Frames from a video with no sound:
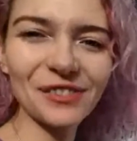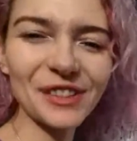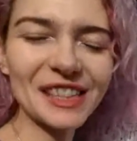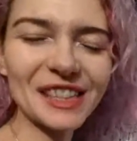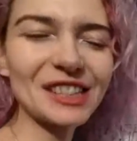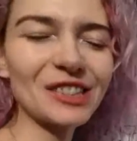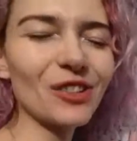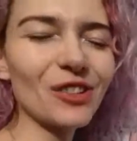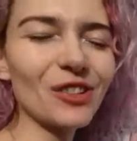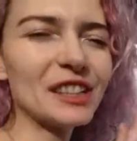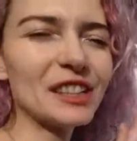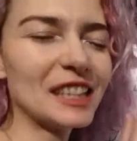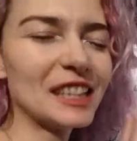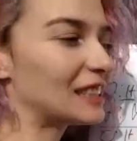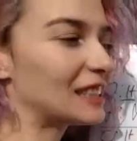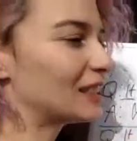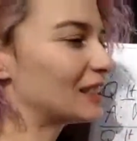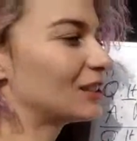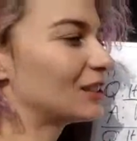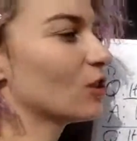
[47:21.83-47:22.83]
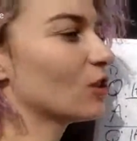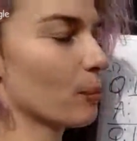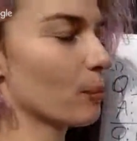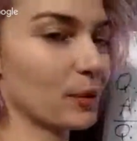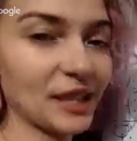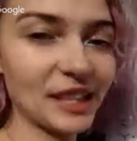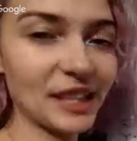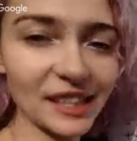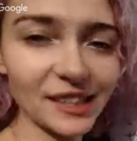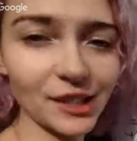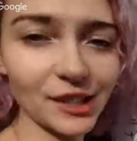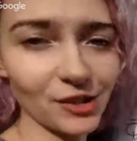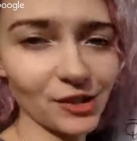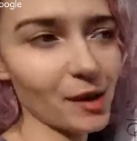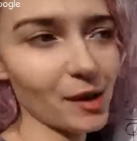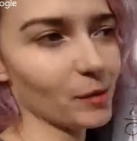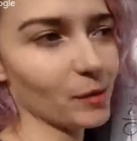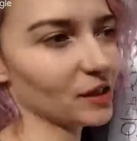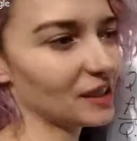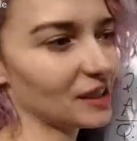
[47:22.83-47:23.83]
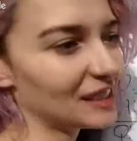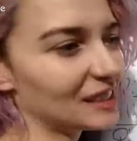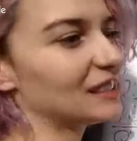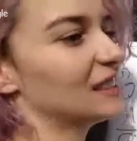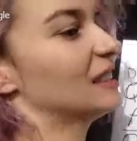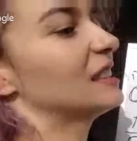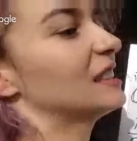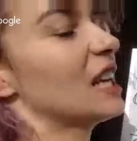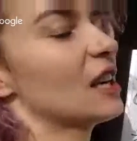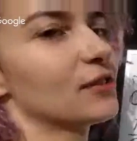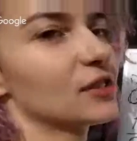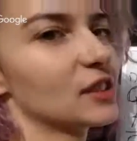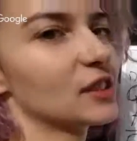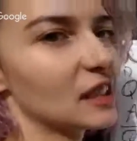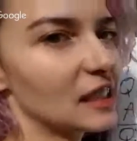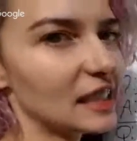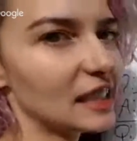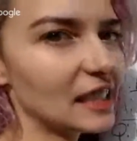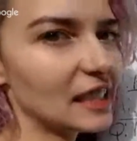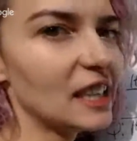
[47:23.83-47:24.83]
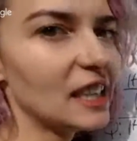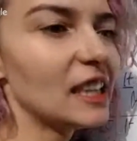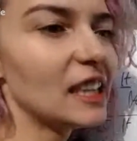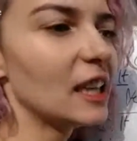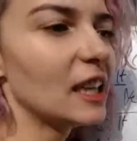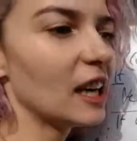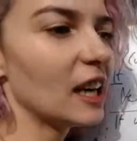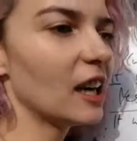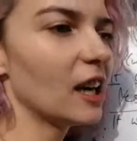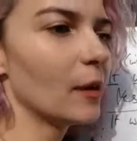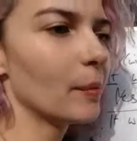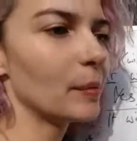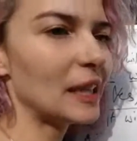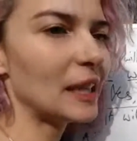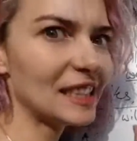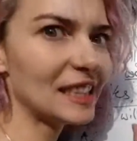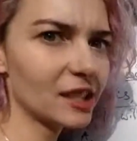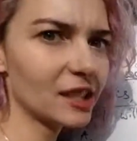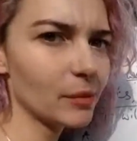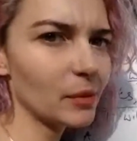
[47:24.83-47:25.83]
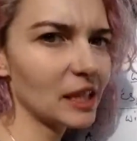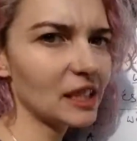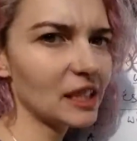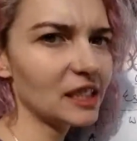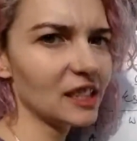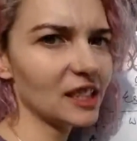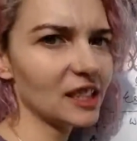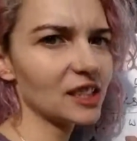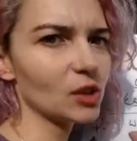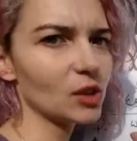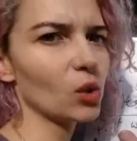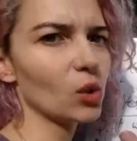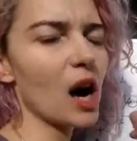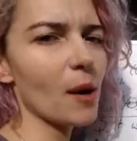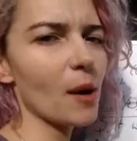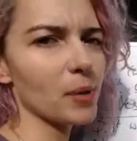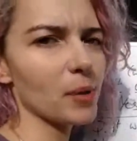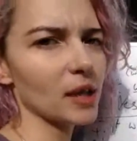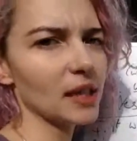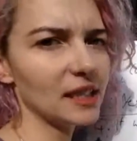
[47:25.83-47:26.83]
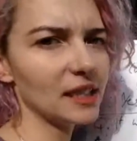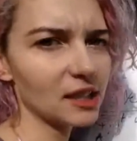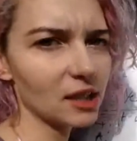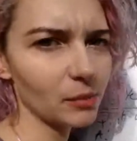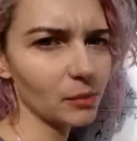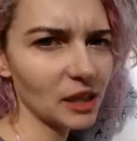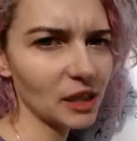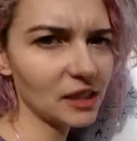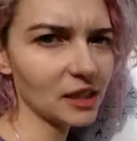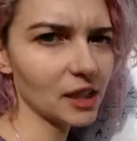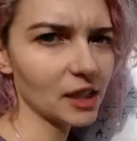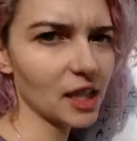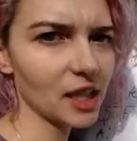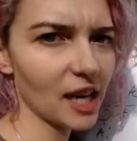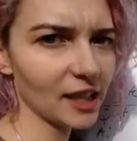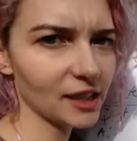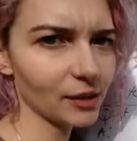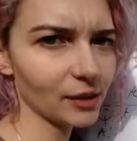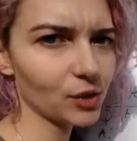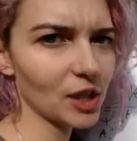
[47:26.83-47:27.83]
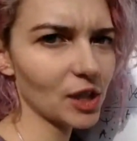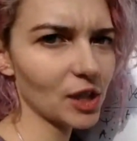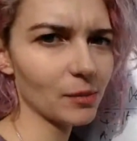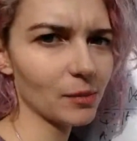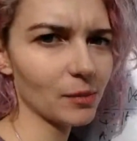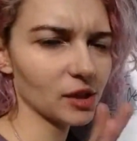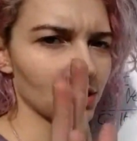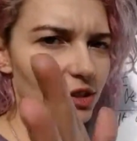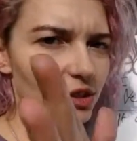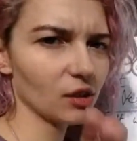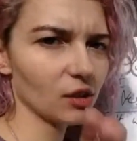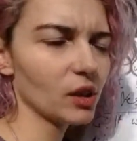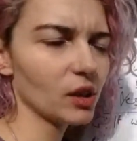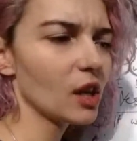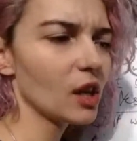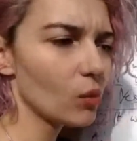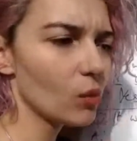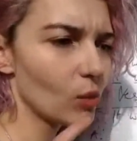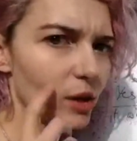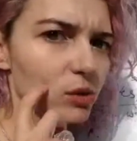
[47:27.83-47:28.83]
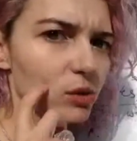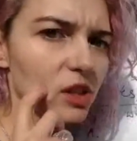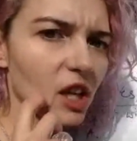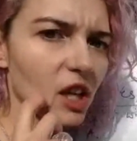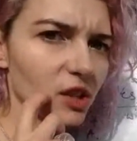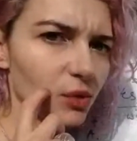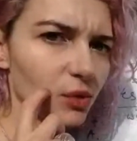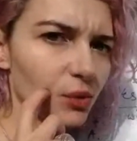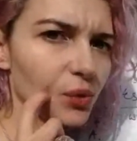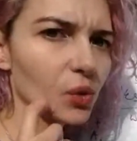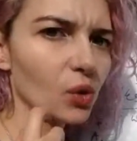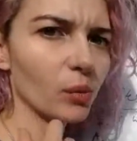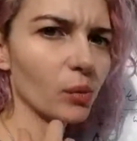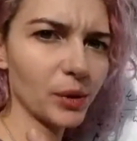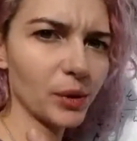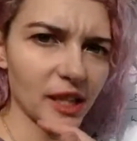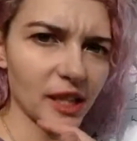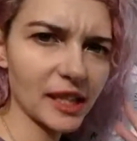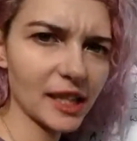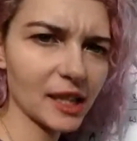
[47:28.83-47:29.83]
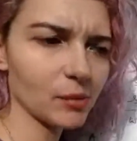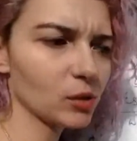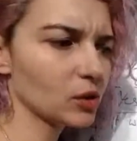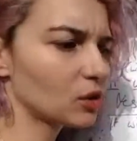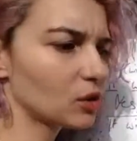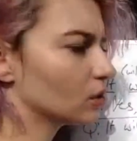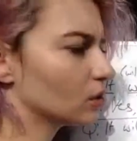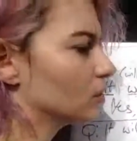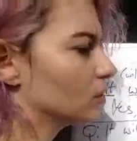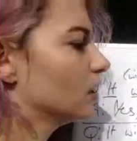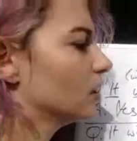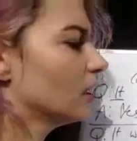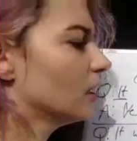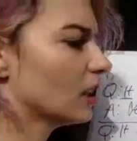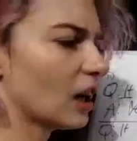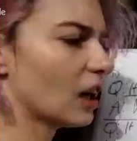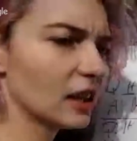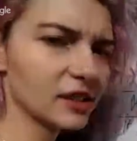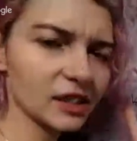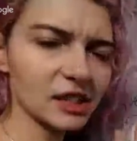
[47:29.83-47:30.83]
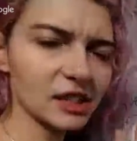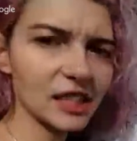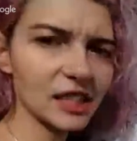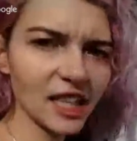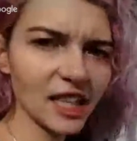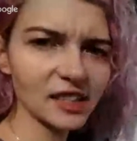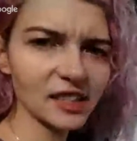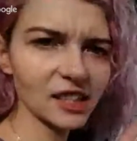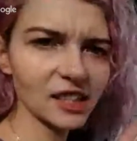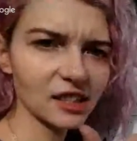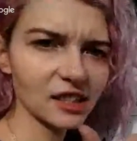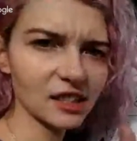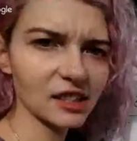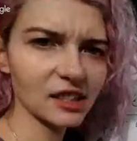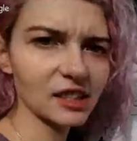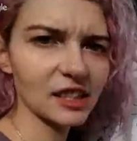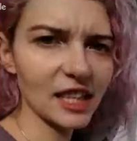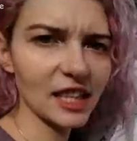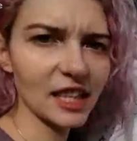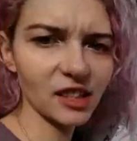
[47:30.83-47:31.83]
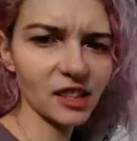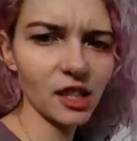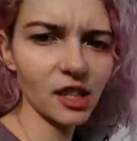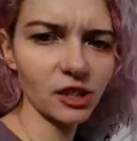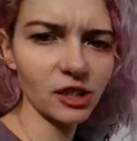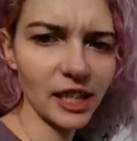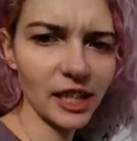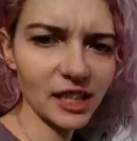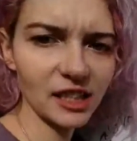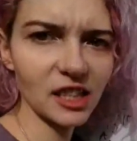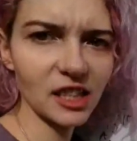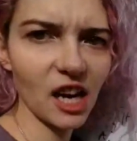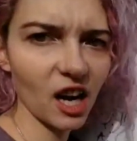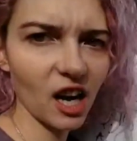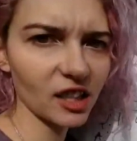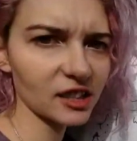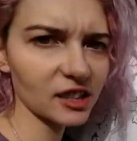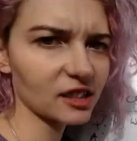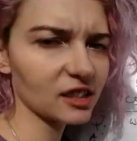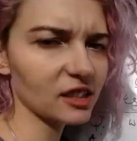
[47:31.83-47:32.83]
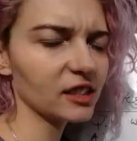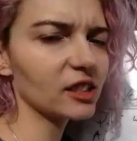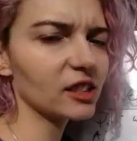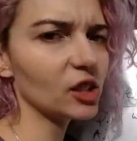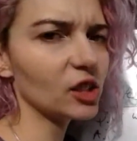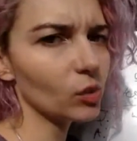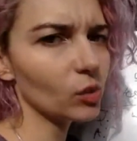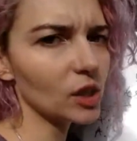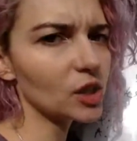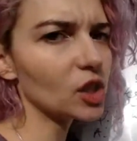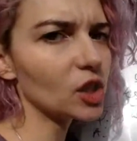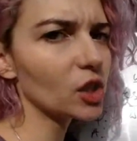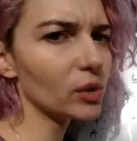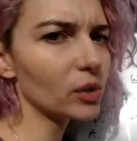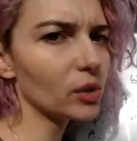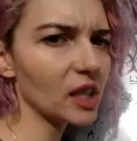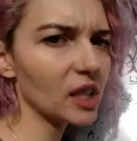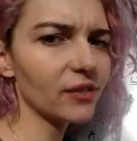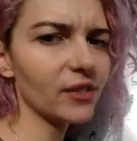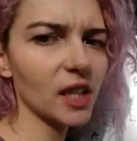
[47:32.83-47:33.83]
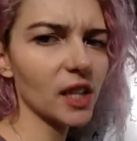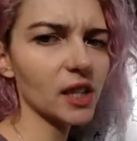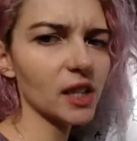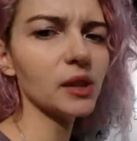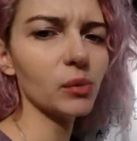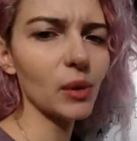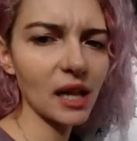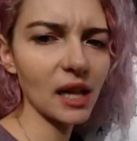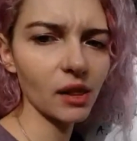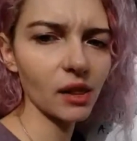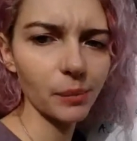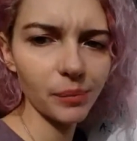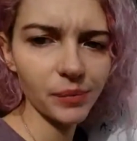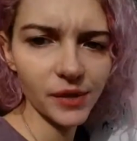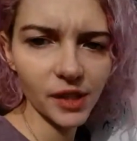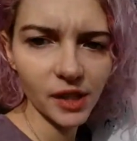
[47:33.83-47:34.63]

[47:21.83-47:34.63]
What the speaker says: This is not beginner grammar. This is definitely intermediate or upper intermediate kind of grammar. So well done for being able to understand it and get the correct answers. You are doing very well.